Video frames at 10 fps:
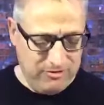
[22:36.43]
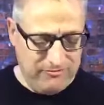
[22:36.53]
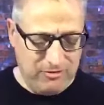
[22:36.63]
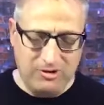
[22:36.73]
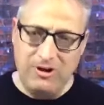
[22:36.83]

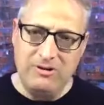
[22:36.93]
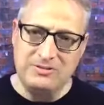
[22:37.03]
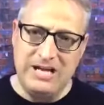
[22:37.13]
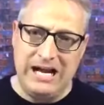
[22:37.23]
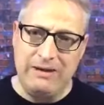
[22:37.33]
for a long
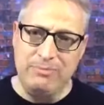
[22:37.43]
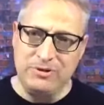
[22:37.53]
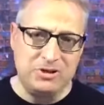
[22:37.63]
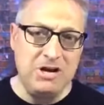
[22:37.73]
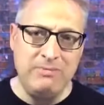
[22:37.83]
time, but
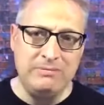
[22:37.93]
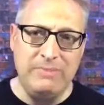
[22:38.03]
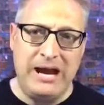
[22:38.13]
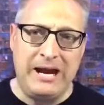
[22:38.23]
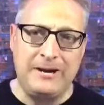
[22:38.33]
they're coming
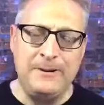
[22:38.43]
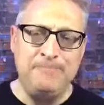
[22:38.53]
back